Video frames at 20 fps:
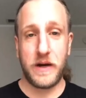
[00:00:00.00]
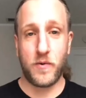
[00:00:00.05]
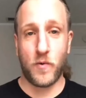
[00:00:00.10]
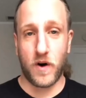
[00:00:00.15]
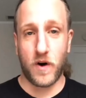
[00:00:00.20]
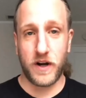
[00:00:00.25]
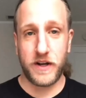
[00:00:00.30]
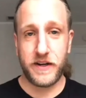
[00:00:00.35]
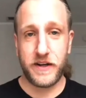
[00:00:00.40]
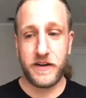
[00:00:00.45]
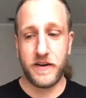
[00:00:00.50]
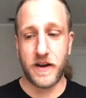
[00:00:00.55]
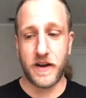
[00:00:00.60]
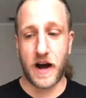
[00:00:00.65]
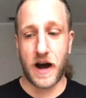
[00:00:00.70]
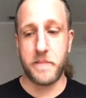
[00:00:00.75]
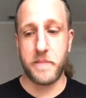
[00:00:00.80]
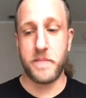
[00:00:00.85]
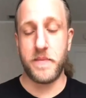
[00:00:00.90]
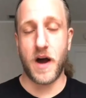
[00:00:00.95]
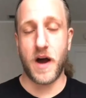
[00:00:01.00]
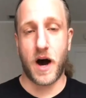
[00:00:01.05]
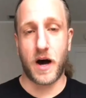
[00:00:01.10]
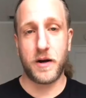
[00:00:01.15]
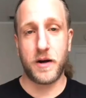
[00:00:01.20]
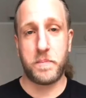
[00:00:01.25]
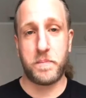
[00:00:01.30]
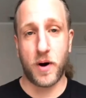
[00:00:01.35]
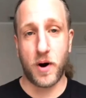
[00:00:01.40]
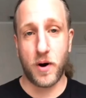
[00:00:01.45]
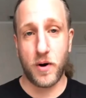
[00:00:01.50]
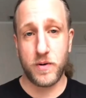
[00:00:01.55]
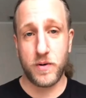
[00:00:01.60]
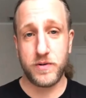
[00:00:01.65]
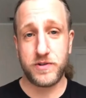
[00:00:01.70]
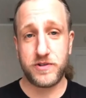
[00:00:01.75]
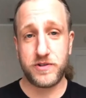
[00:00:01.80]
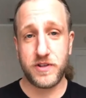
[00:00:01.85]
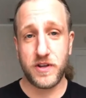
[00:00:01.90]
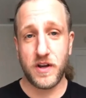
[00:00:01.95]
one, I'm not
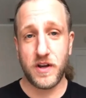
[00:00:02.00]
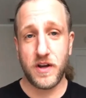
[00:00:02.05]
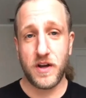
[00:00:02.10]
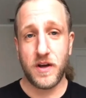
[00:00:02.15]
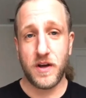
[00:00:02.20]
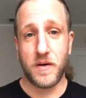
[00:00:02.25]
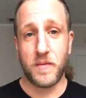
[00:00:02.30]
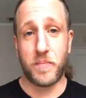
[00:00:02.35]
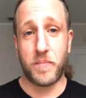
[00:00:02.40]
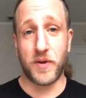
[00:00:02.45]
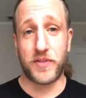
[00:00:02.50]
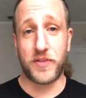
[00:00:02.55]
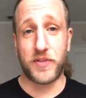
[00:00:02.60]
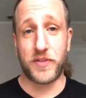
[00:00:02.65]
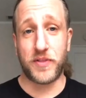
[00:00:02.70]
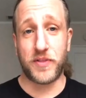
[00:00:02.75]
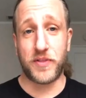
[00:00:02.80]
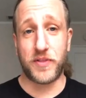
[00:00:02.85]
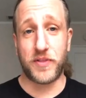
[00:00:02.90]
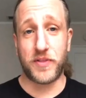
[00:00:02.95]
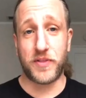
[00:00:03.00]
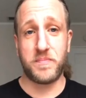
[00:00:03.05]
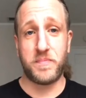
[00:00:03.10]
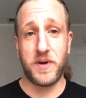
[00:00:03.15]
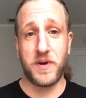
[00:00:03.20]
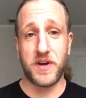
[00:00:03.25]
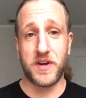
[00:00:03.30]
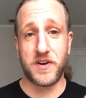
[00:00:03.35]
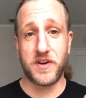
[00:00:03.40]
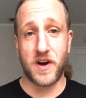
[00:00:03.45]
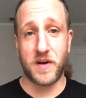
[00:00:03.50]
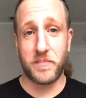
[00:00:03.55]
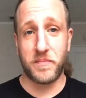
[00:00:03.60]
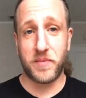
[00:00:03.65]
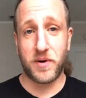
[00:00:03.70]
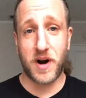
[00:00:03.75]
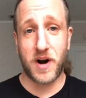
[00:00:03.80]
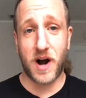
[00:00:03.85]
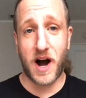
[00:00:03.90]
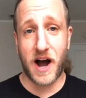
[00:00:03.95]
opposed, but there needs to be a
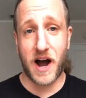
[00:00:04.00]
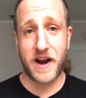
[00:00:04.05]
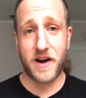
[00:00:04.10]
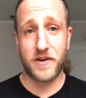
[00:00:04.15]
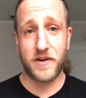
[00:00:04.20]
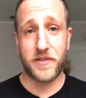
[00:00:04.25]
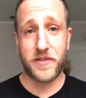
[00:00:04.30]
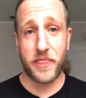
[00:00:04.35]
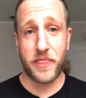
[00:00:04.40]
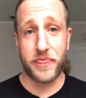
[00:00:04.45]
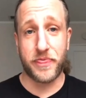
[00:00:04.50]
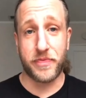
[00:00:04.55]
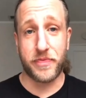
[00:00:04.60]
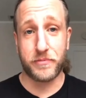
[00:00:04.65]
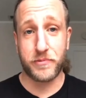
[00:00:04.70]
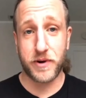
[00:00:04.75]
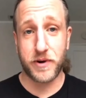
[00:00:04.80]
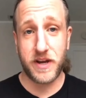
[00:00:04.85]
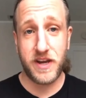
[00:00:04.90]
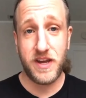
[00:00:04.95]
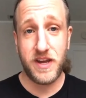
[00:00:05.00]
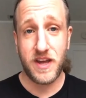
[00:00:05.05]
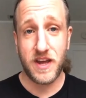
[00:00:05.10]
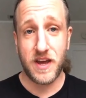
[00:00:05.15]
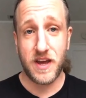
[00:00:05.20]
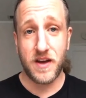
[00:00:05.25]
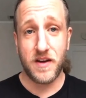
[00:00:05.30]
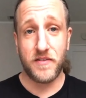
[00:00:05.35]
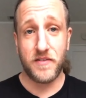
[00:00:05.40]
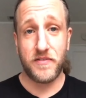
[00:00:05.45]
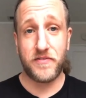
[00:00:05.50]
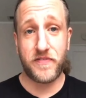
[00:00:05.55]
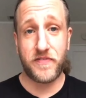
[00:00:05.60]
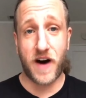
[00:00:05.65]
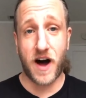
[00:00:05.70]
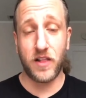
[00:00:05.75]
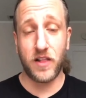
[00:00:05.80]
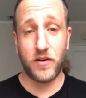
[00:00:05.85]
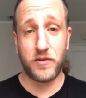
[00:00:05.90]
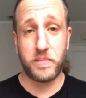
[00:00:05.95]
number higher than 3,
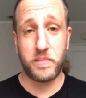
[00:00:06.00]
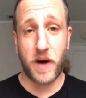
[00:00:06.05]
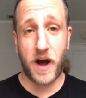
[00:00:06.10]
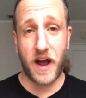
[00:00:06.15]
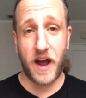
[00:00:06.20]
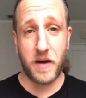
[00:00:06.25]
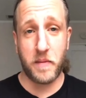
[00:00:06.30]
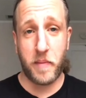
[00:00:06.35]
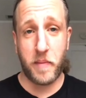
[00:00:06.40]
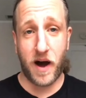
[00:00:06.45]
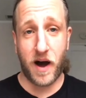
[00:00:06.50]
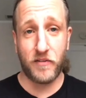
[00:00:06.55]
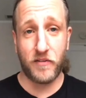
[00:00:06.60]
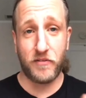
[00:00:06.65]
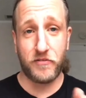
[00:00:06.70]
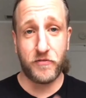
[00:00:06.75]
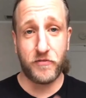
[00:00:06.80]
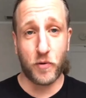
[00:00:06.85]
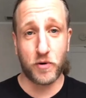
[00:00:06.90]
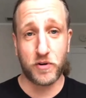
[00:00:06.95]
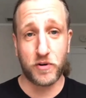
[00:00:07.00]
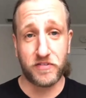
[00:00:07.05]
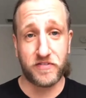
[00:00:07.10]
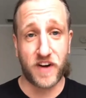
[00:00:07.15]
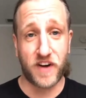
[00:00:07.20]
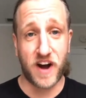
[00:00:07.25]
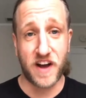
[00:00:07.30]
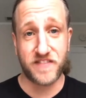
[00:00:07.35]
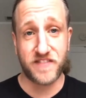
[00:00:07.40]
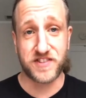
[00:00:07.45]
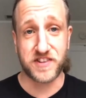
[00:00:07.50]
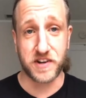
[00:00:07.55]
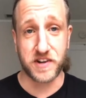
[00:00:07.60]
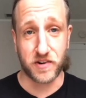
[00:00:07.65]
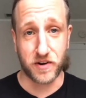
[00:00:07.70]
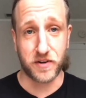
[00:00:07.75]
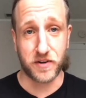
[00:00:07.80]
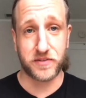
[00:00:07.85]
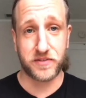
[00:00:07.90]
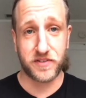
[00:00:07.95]
followed by about 4 to 5
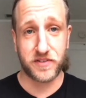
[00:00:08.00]
zeros.